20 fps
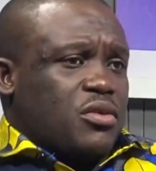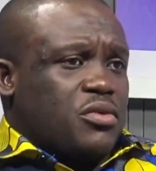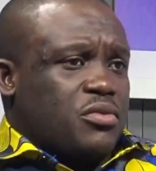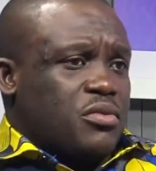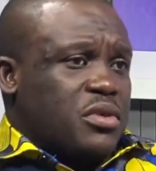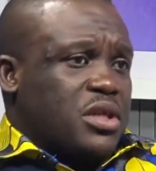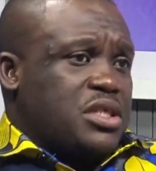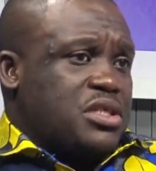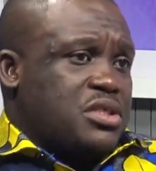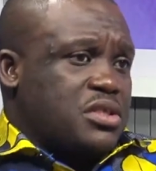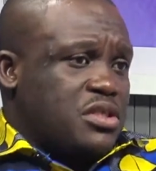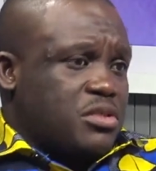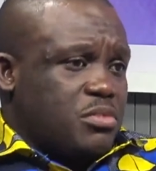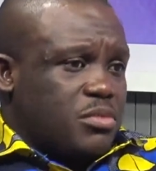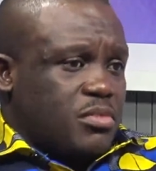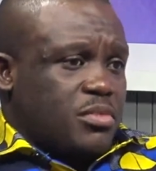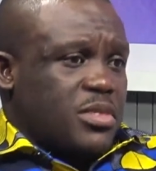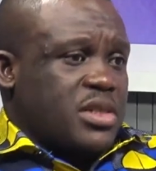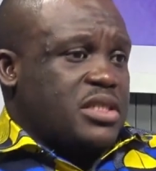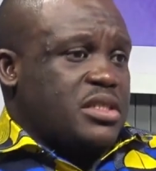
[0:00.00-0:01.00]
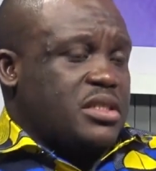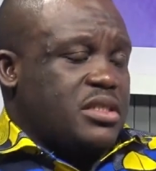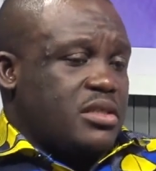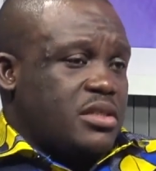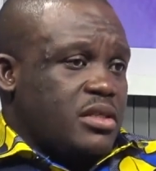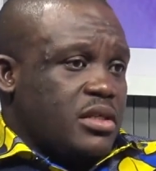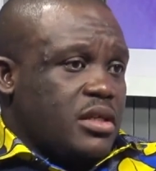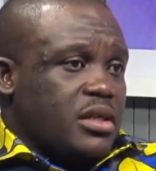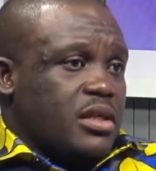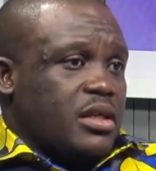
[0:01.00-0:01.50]
a good relationship with my D
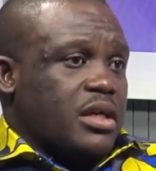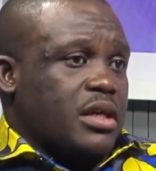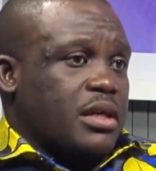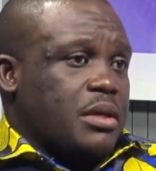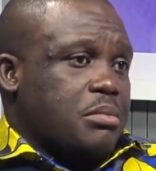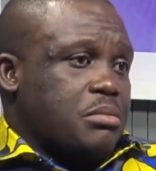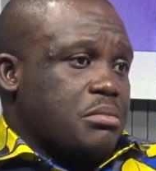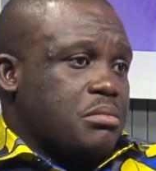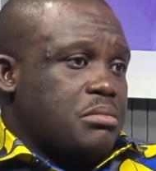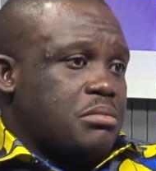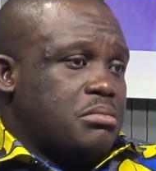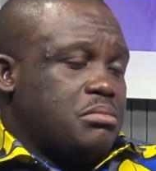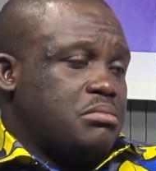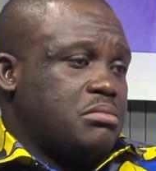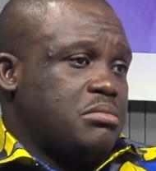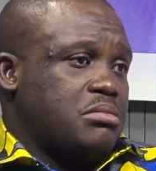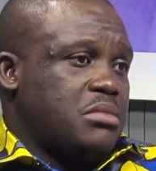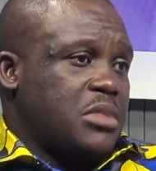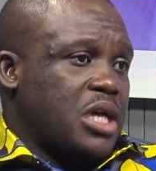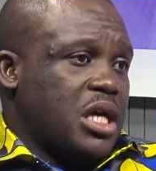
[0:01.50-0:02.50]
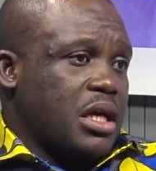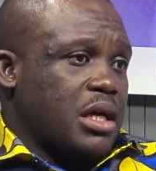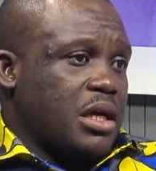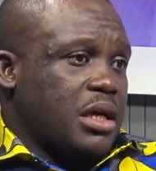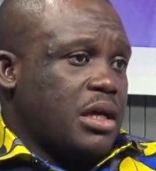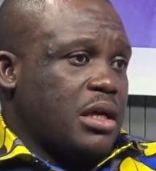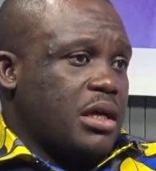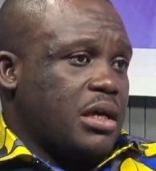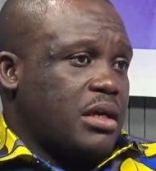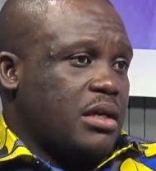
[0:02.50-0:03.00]
C. Um,
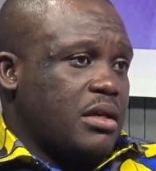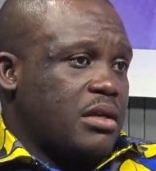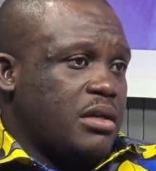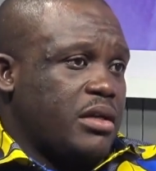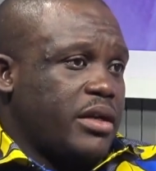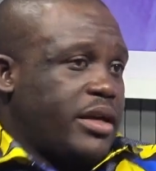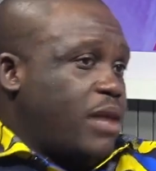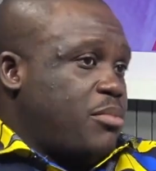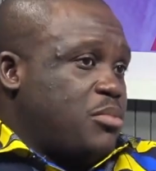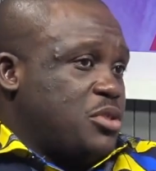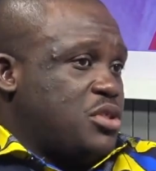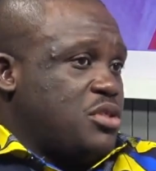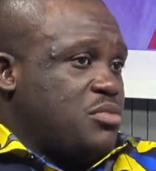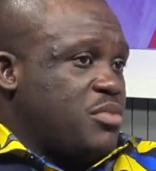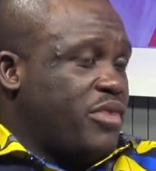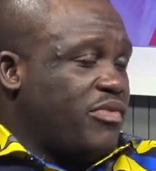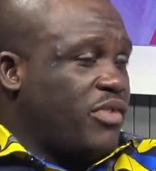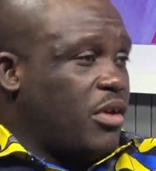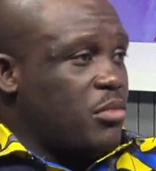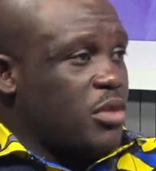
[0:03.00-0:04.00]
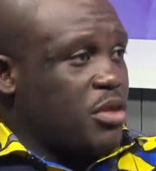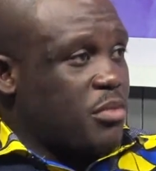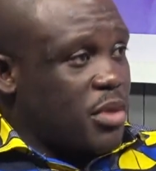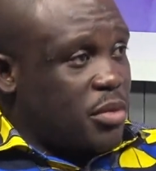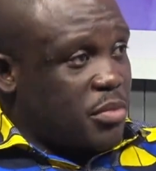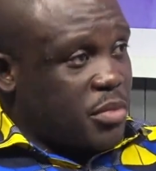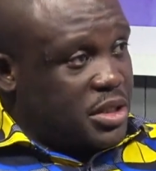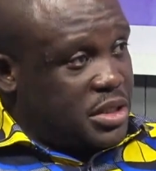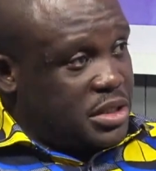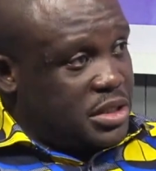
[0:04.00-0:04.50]
uh, he happens to be a family
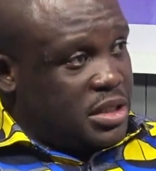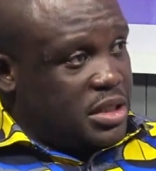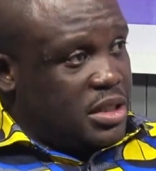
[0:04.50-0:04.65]
member,